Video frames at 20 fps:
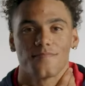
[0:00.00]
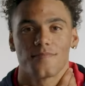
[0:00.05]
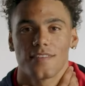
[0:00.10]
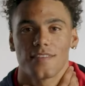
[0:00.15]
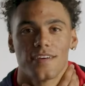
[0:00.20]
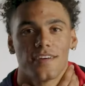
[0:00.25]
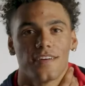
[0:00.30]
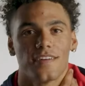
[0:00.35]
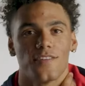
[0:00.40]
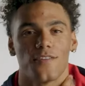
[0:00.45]

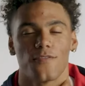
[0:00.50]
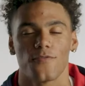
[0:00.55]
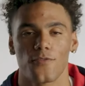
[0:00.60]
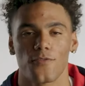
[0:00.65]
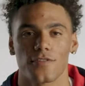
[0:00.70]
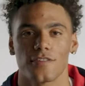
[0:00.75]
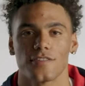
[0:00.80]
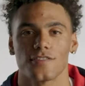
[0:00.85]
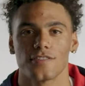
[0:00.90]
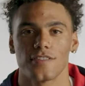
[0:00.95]
You know,
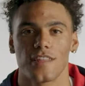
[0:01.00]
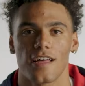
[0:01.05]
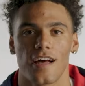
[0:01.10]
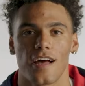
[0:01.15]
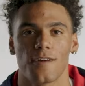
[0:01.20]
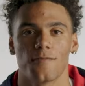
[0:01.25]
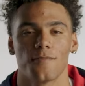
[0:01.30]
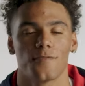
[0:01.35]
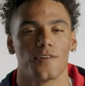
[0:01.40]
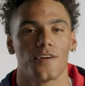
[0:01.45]
4th of
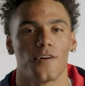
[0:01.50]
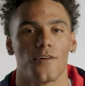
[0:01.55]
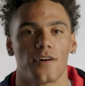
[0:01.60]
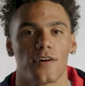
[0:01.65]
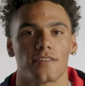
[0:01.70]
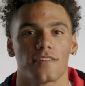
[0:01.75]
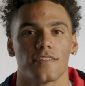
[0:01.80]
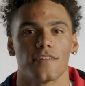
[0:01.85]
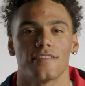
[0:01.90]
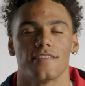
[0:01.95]
July, we would go
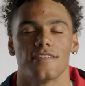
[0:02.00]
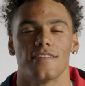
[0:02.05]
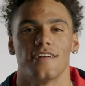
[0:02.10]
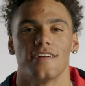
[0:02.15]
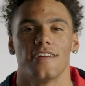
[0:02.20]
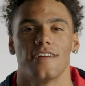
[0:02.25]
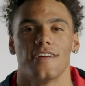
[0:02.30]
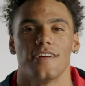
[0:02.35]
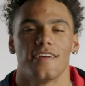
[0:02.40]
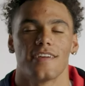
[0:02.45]
out there,
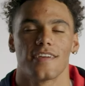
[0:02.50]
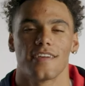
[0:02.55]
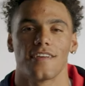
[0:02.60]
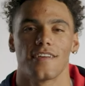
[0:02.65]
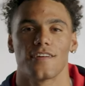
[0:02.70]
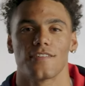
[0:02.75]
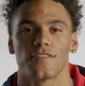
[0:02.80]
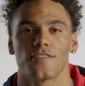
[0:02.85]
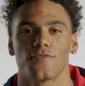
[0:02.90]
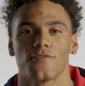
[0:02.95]
get
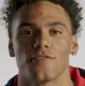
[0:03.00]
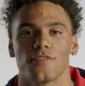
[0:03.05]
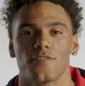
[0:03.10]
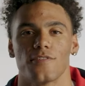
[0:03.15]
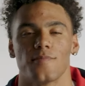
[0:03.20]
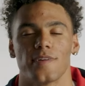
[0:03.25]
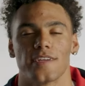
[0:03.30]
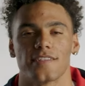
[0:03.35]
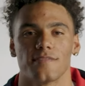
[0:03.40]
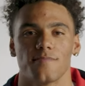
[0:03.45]
on the grill,
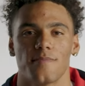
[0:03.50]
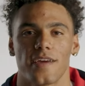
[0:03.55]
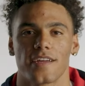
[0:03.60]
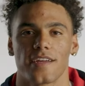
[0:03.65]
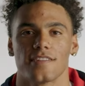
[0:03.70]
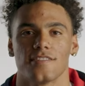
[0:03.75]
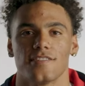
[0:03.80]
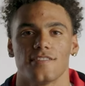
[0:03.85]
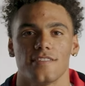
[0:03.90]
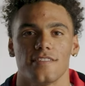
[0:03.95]
make some mac
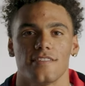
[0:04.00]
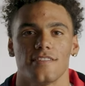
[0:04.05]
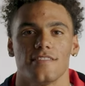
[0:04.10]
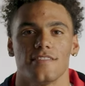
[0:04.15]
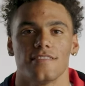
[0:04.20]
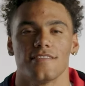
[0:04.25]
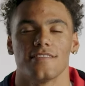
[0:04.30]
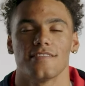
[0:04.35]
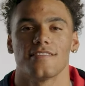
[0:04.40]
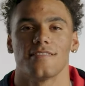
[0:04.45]
and cheese,